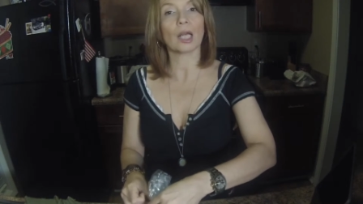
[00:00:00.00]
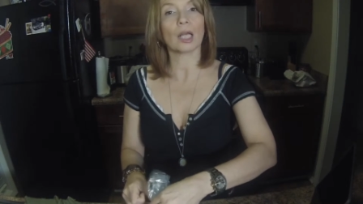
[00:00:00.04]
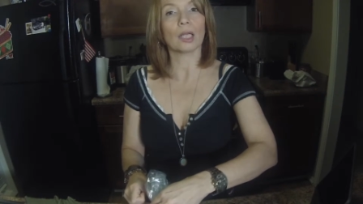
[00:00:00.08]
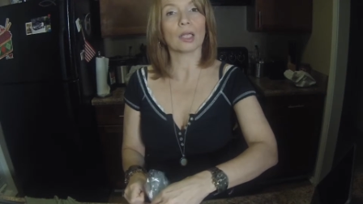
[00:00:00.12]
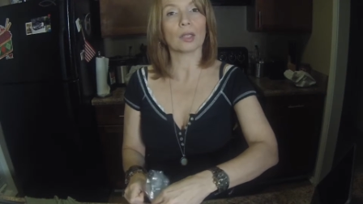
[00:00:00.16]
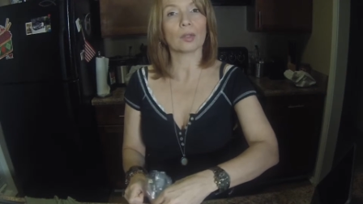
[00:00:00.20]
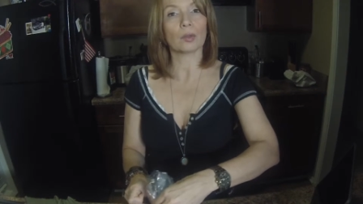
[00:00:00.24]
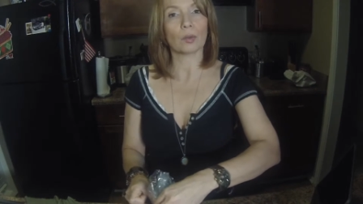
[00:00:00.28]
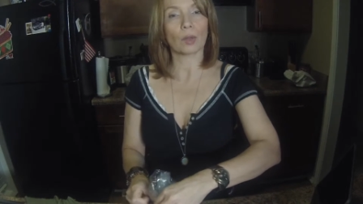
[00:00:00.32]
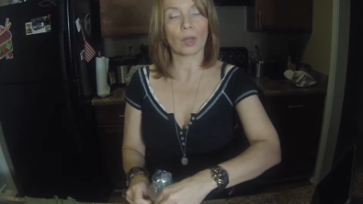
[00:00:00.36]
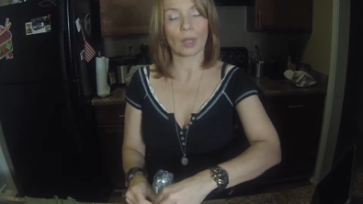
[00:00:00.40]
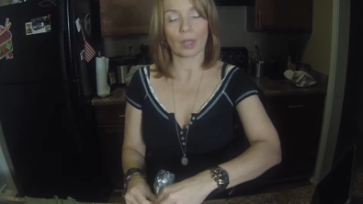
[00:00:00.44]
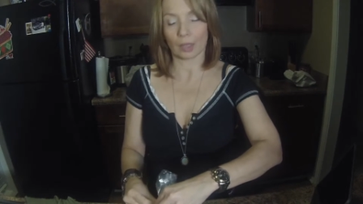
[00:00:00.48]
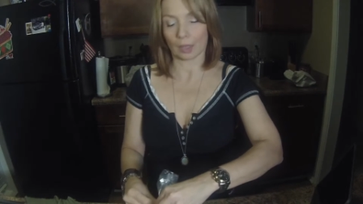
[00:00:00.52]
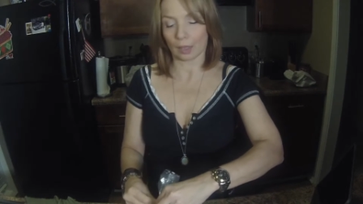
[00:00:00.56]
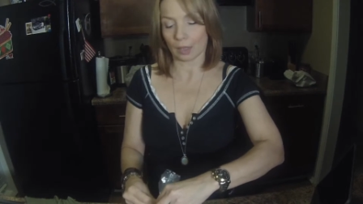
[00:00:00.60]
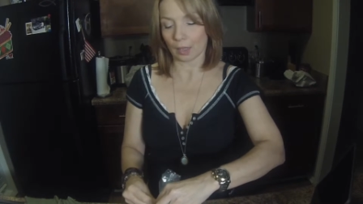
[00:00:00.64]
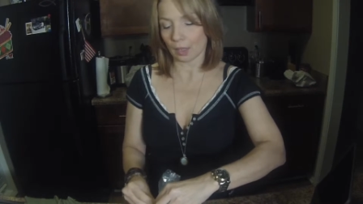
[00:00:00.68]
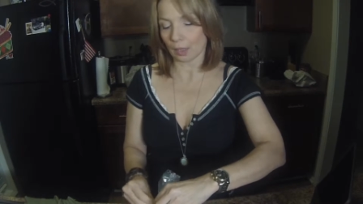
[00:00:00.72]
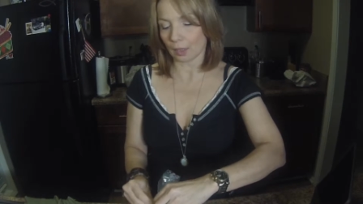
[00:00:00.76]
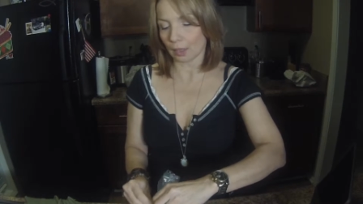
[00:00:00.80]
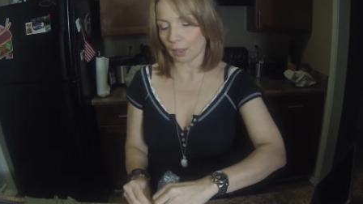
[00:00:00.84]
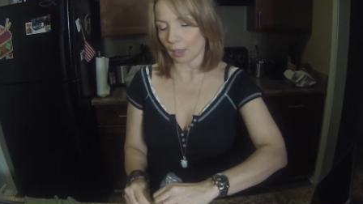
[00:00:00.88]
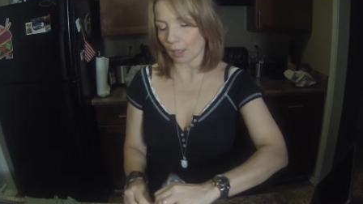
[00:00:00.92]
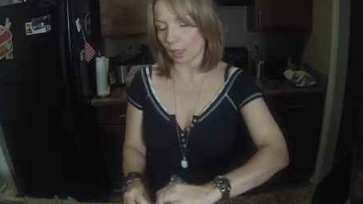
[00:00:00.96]
and you can
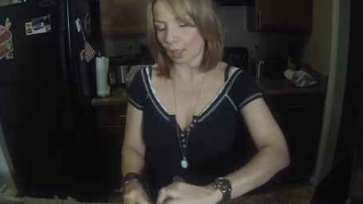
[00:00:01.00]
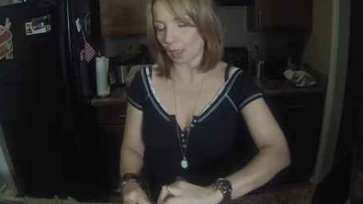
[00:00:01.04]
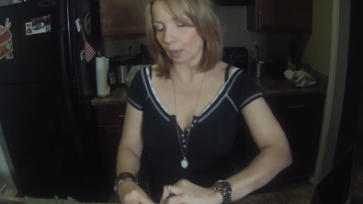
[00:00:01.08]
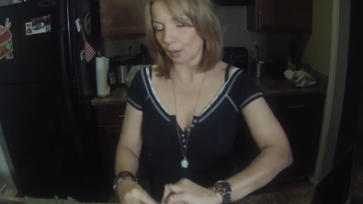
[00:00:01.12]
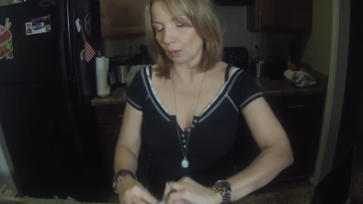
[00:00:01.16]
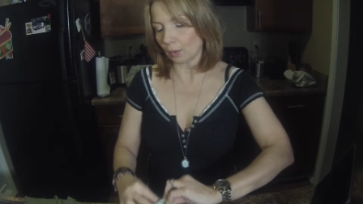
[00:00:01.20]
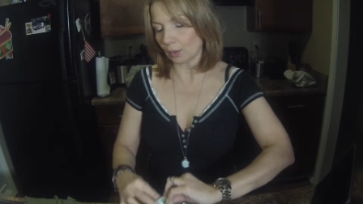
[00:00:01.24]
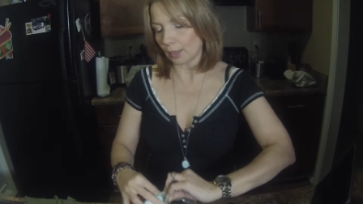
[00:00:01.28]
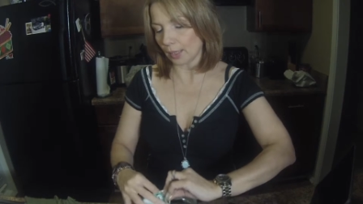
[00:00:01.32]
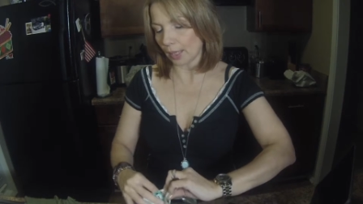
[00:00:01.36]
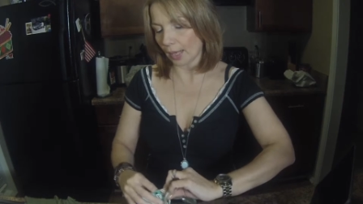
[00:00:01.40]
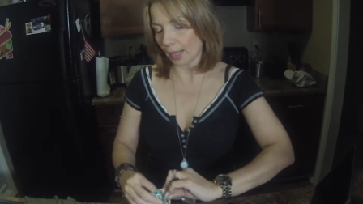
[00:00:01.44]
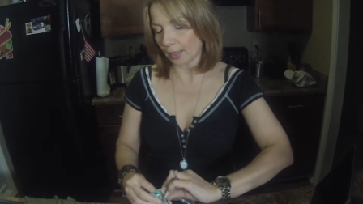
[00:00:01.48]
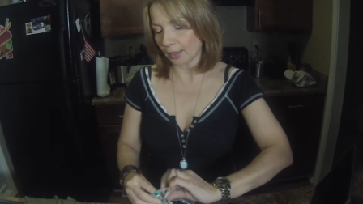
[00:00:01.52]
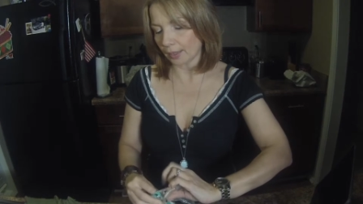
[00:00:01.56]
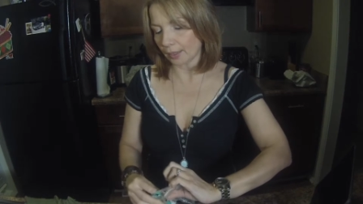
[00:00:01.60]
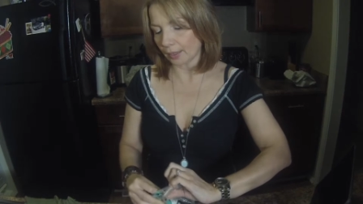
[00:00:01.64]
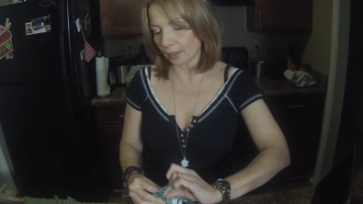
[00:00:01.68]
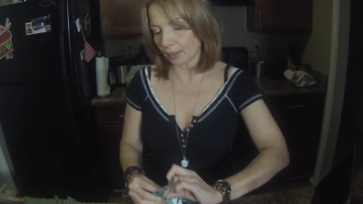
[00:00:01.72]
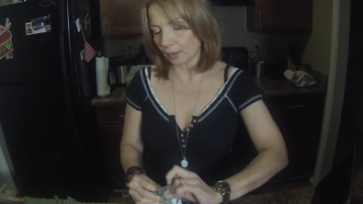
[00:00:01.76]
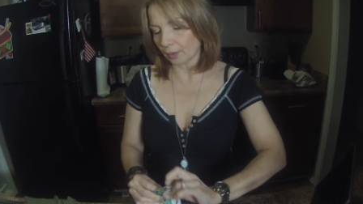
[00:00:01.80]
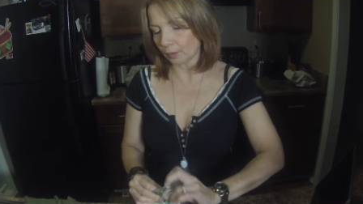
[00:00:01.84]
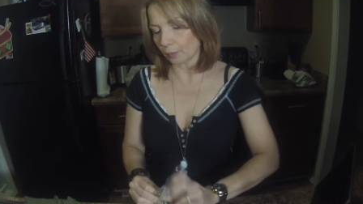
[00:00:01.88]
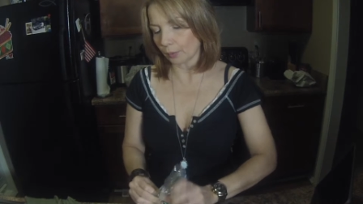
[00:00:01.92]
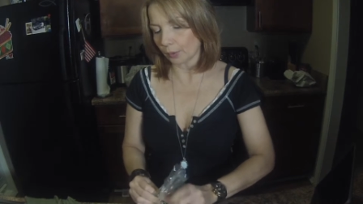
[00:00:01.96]
take it out
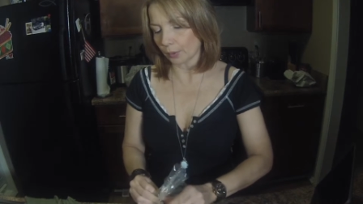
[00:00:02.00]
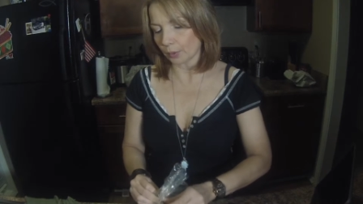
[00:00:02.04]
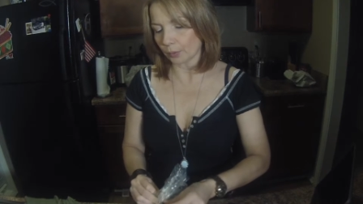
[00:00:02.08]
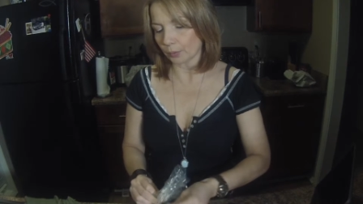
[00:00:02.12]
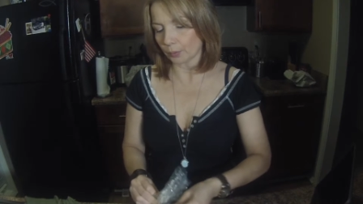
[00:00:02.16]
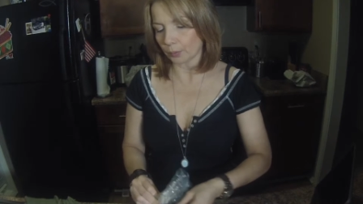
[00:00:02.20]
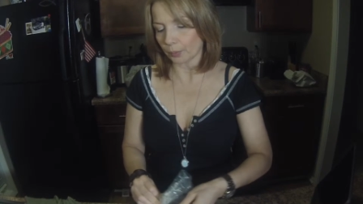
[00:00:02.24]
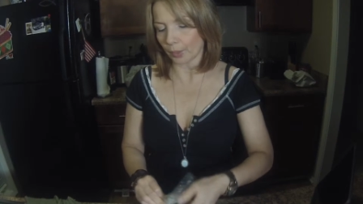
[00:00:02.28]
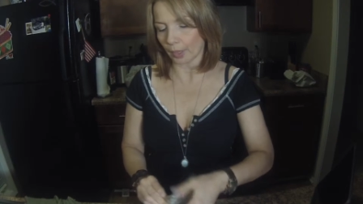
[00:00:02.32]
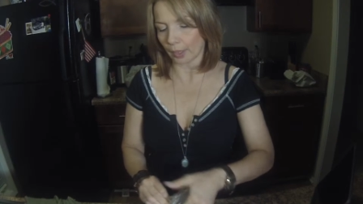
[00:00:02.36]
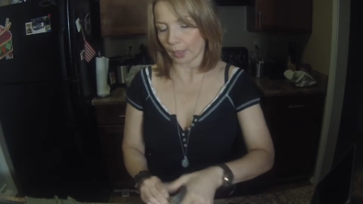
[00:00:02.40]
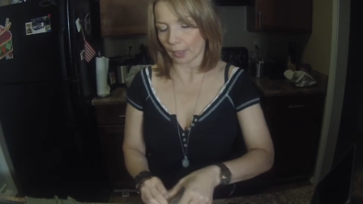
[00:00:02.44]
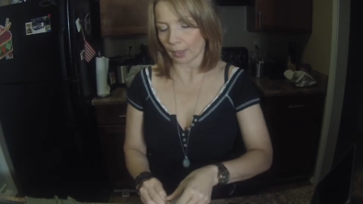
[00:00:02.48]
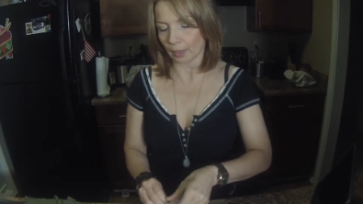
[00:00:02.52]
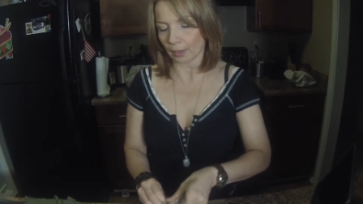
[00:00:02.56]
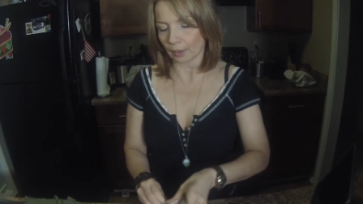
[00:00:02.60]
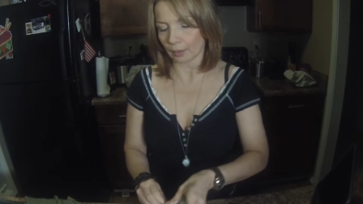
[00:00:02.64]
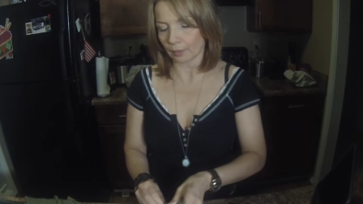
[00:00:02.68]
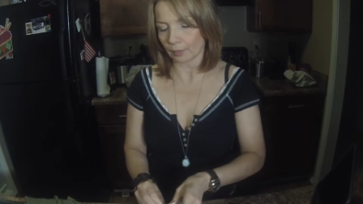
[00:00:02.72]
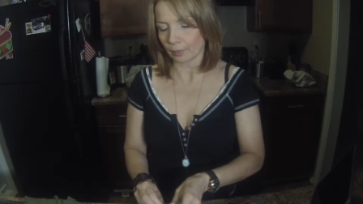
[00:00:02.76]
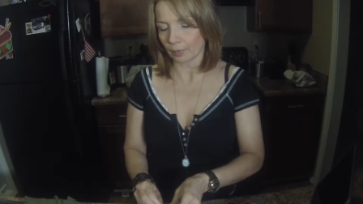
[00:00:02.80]
later when you're ready.